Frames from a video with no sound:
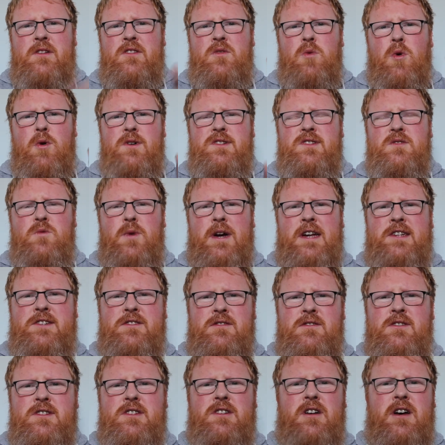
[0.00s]
towards the
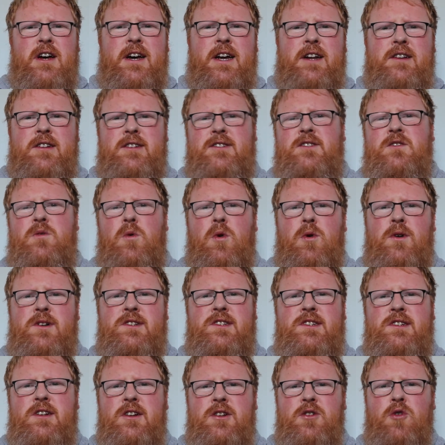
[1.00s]
western side,
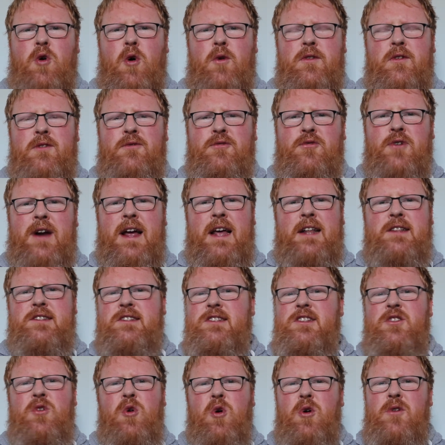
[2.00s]
towards northern
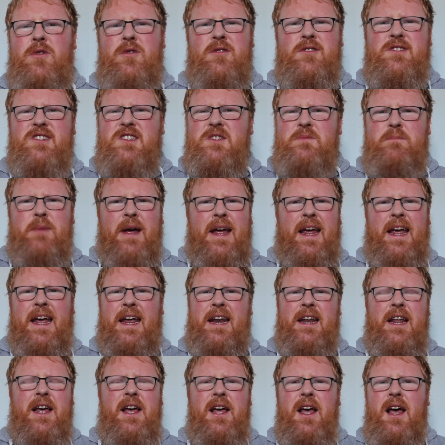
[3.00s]
France, northern
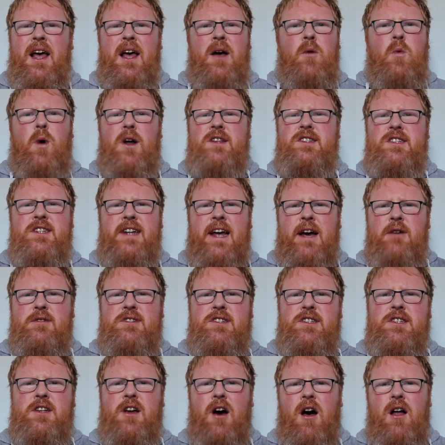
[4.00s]
Spain, what's now
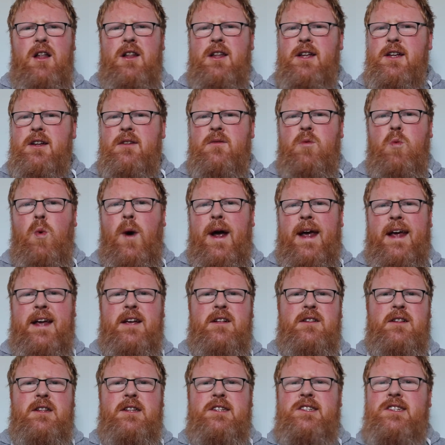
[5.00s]
Scotland,
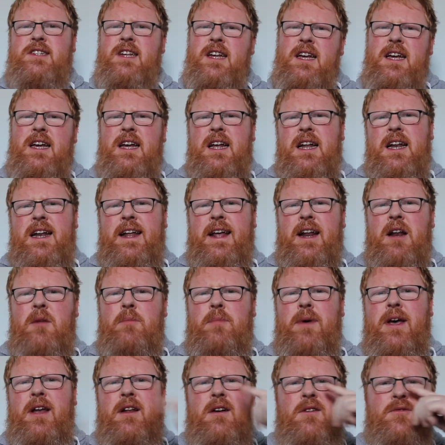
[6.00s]
Wales, a
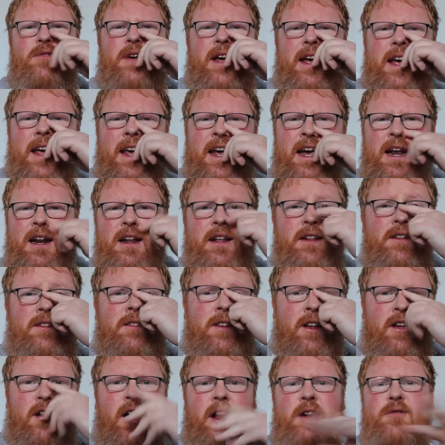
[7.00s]
little bit of England,
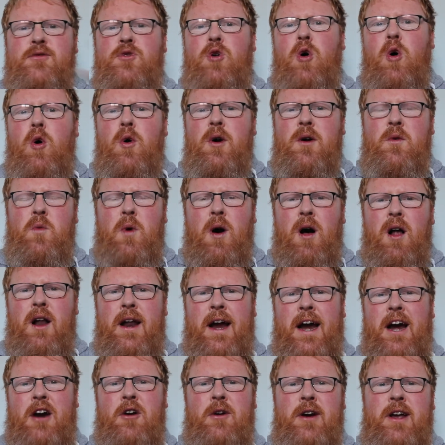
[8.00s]
the kind of
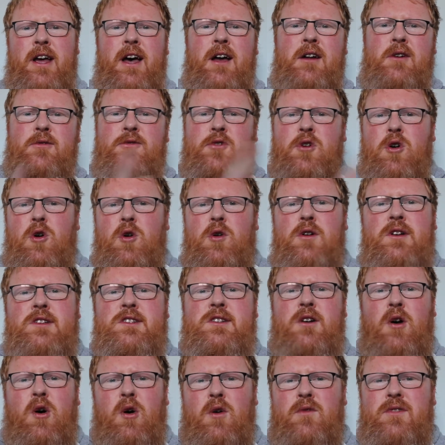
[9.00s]
Cornwall area, and of
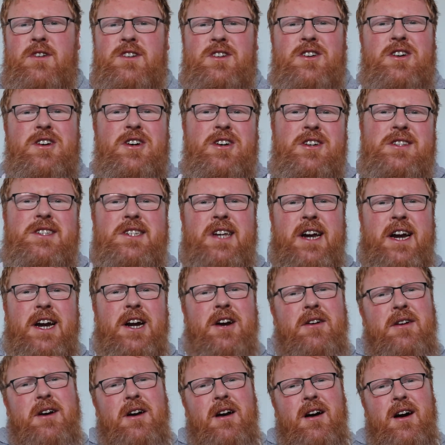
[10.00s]
course over to us
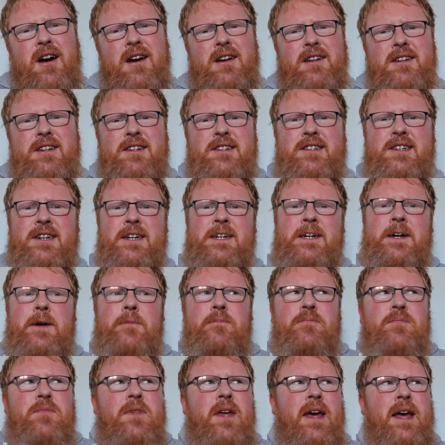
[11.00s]
here in Ireland.
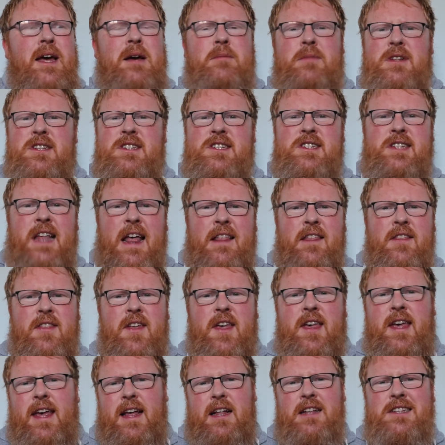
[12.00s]
It's said that
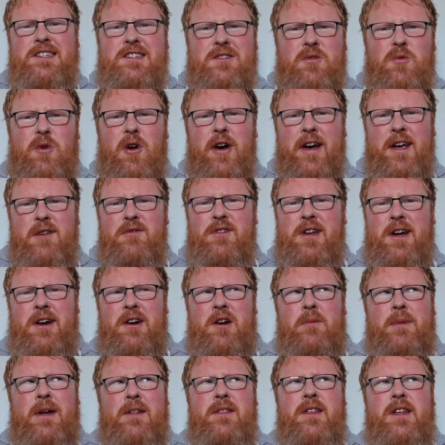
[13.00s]
the Celts arrived
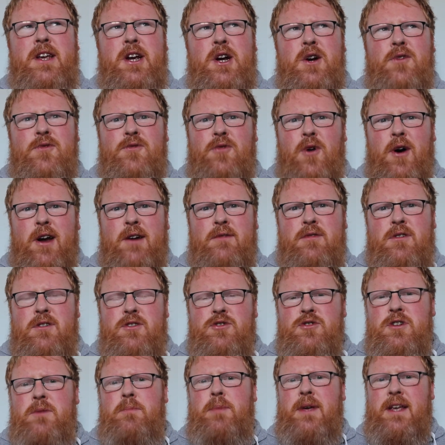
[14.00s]
here in about the year
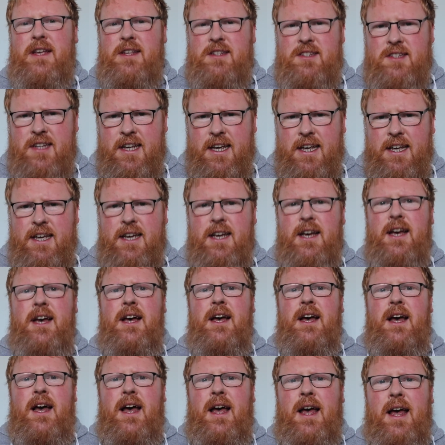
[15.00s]
500 BC,
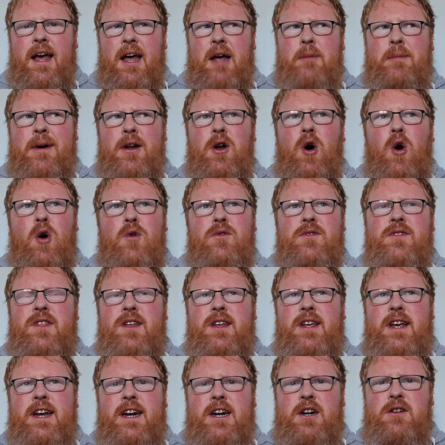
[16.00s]
and over
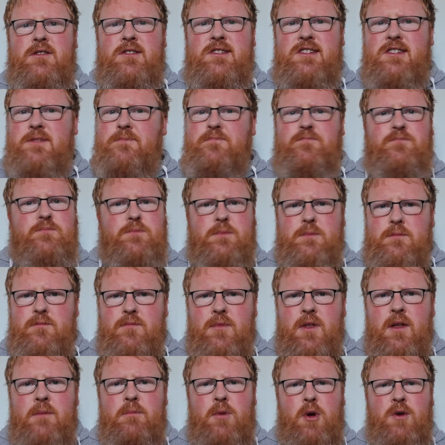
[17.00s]
the years
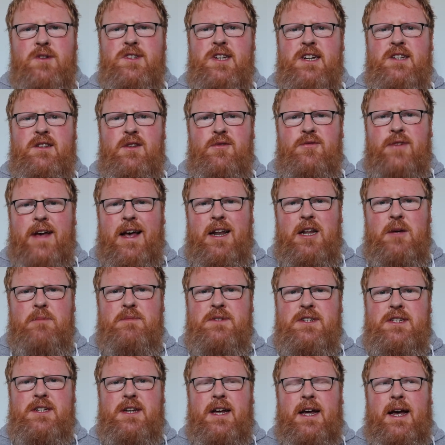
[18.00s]
music
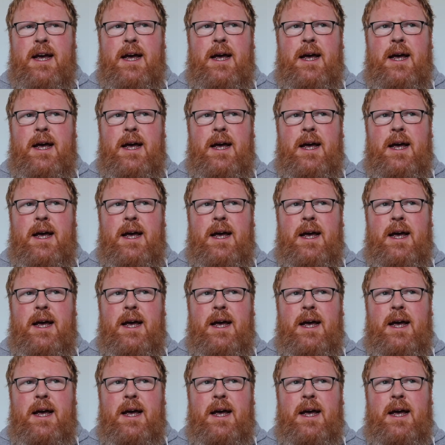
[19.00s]
developed.